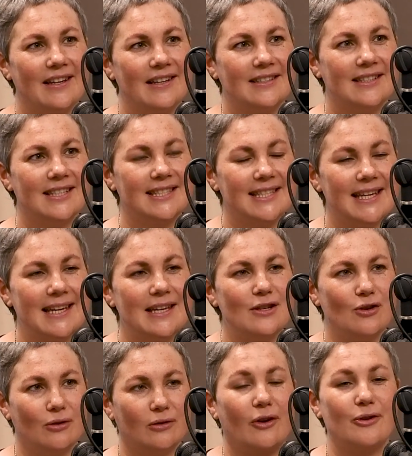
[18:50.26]
To see
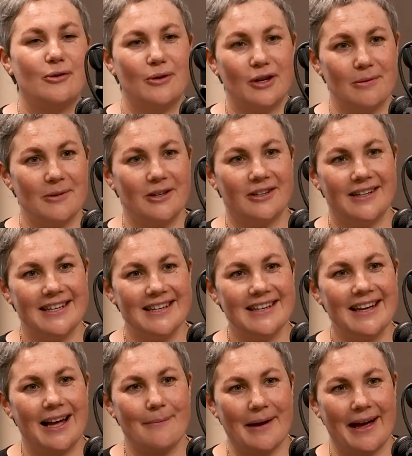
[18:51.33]
your local community
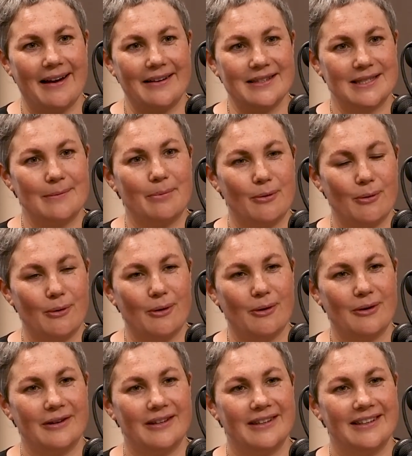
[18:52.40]
come out and support